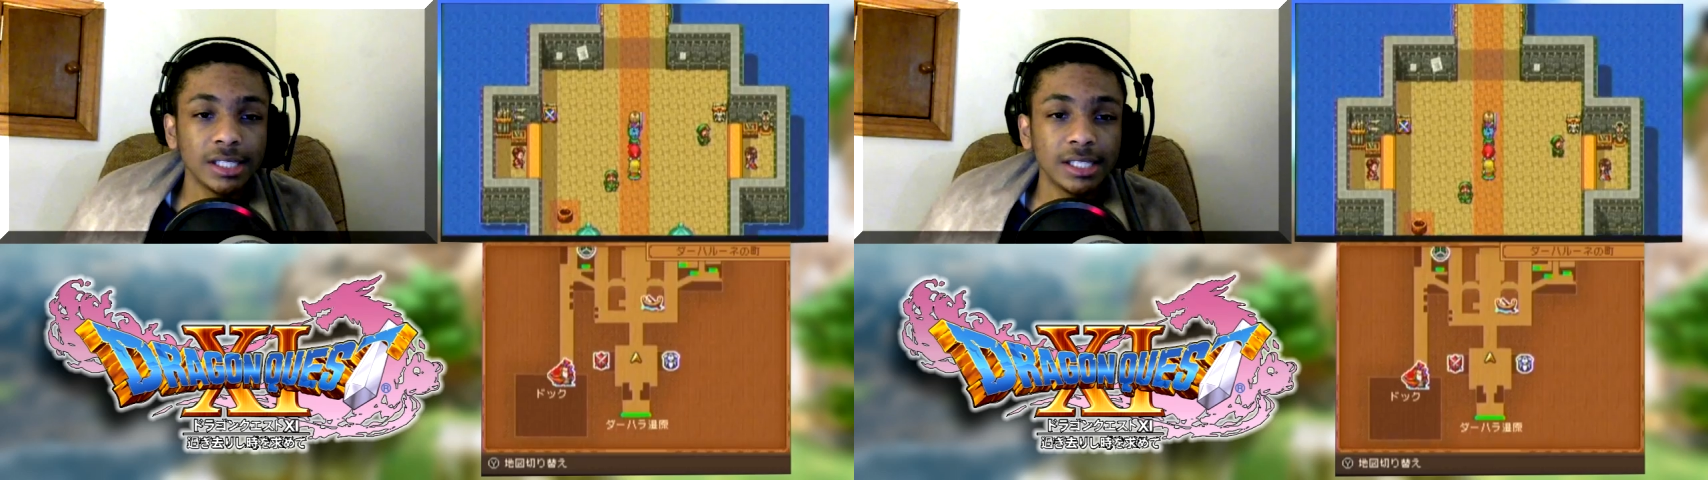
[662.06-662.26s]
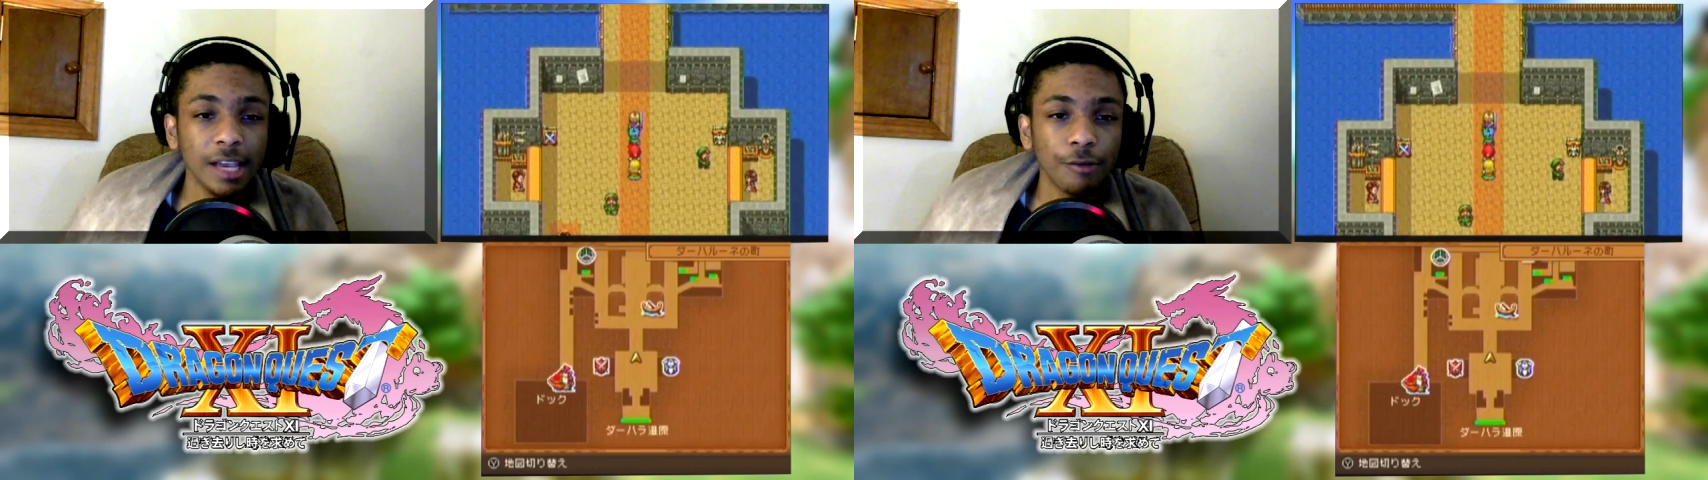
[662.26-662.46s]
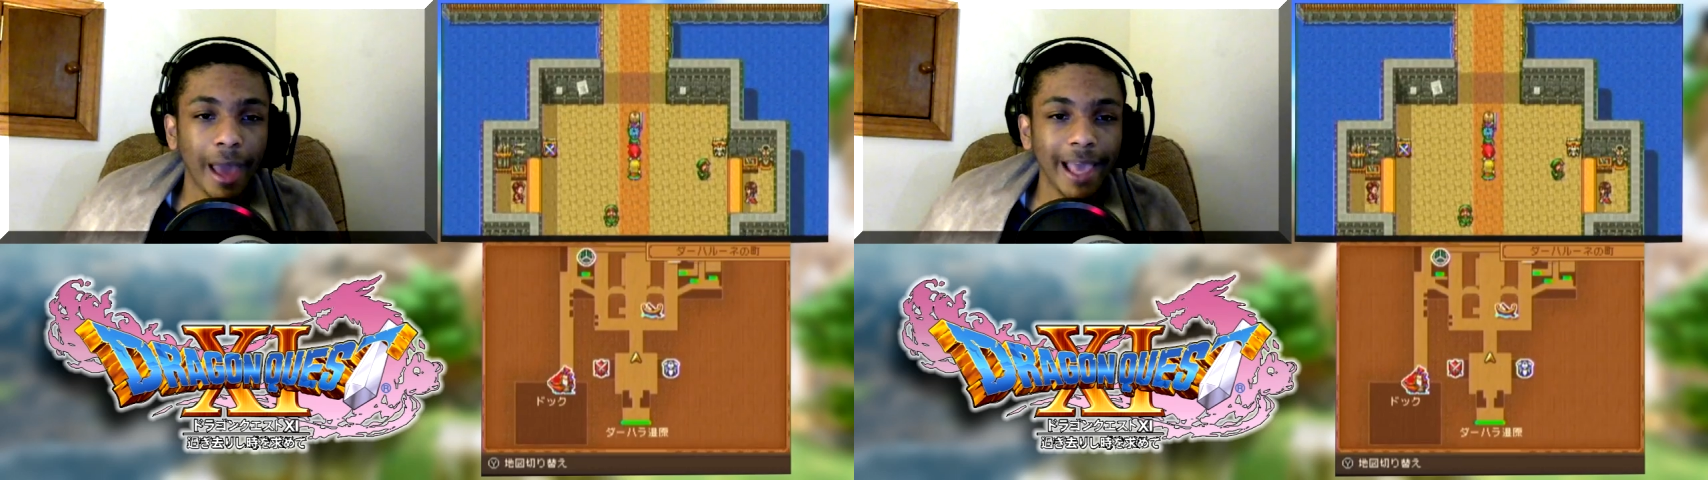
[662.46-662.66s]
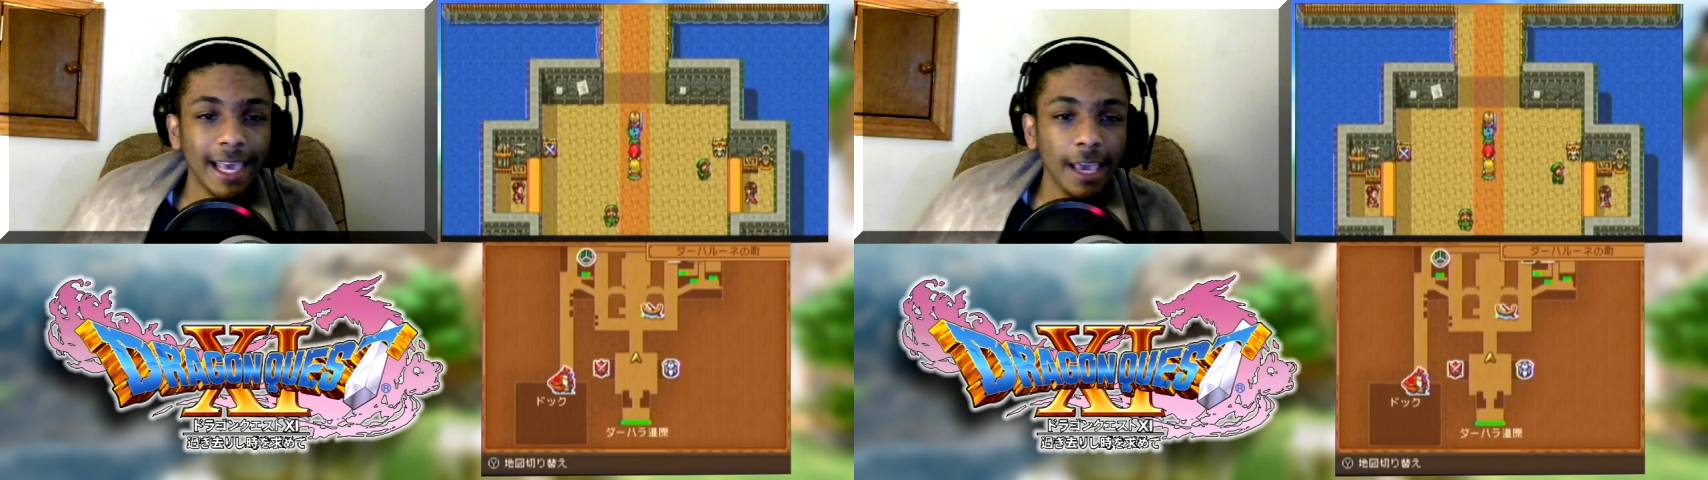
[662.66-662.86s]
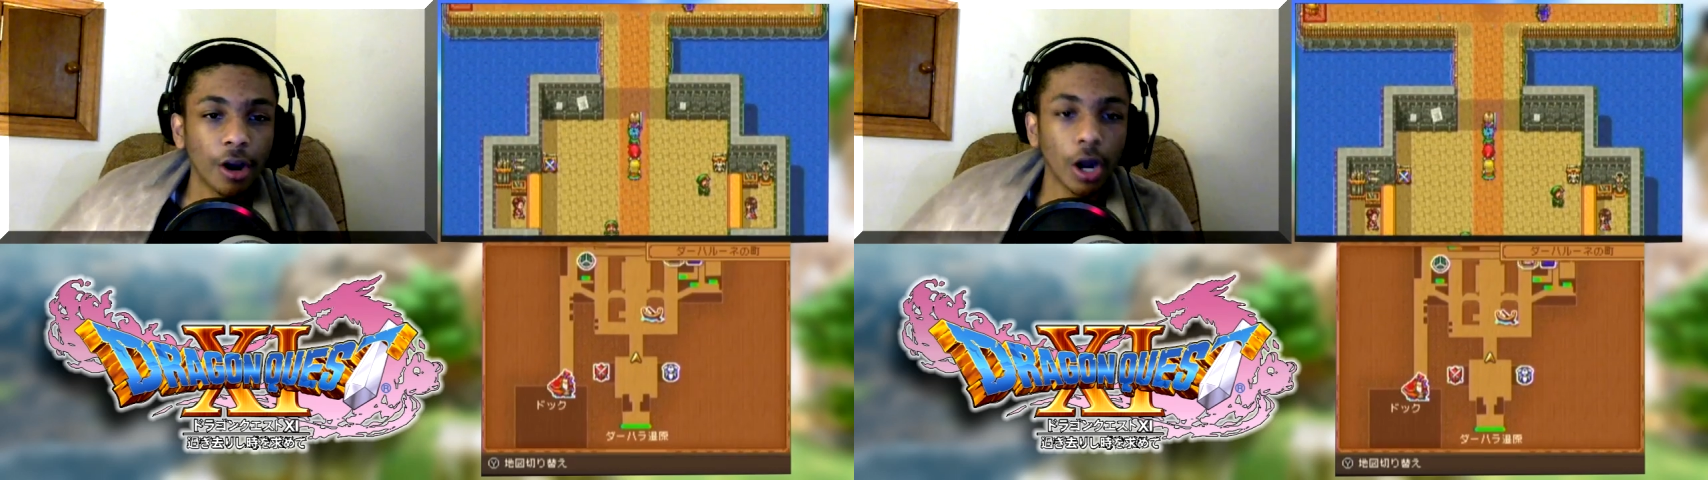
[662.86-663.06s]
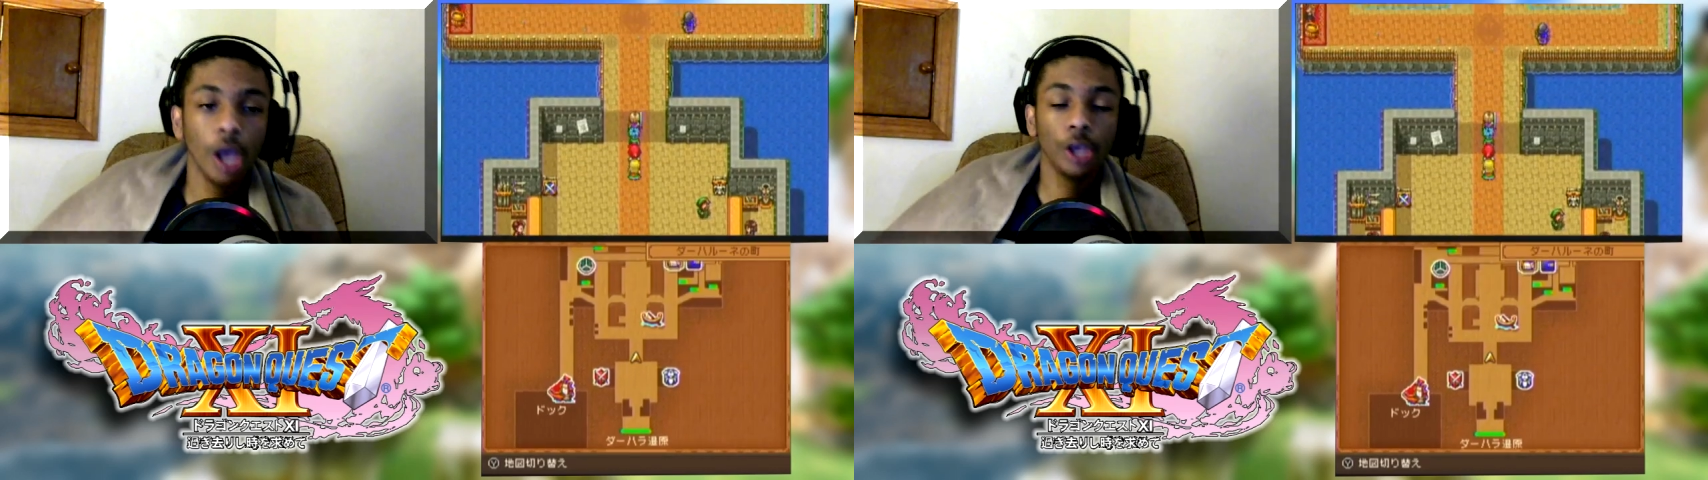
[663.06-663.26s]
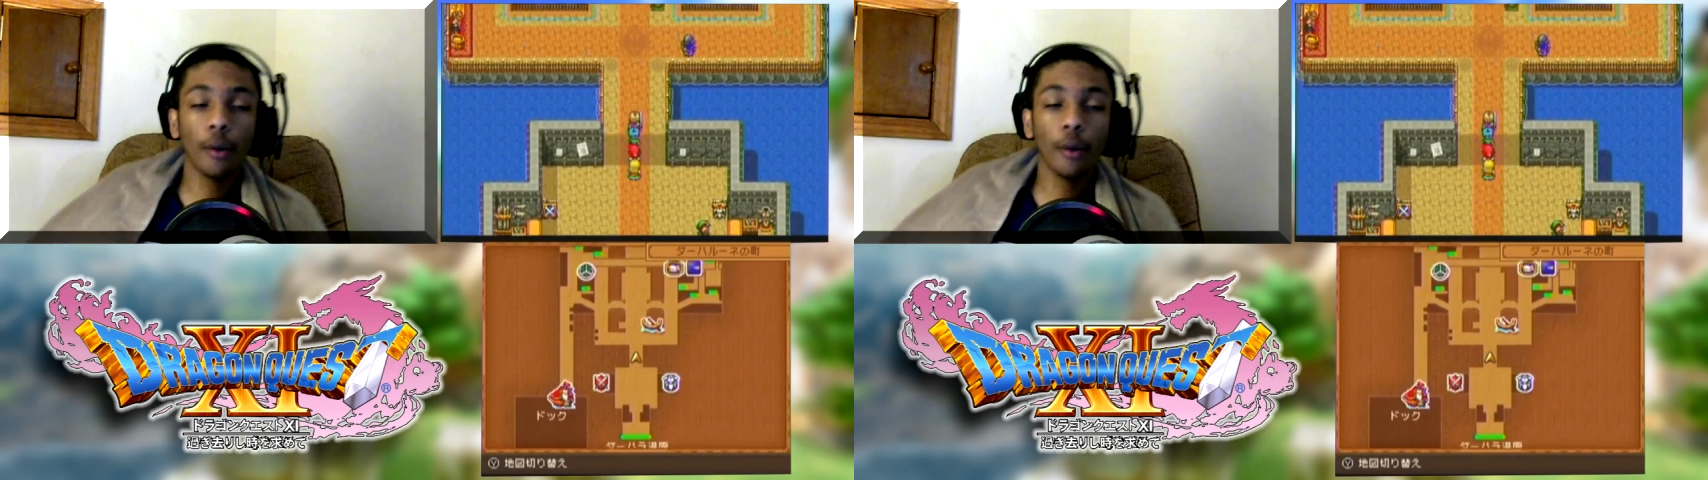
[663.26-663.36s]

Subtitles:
As you can see right here,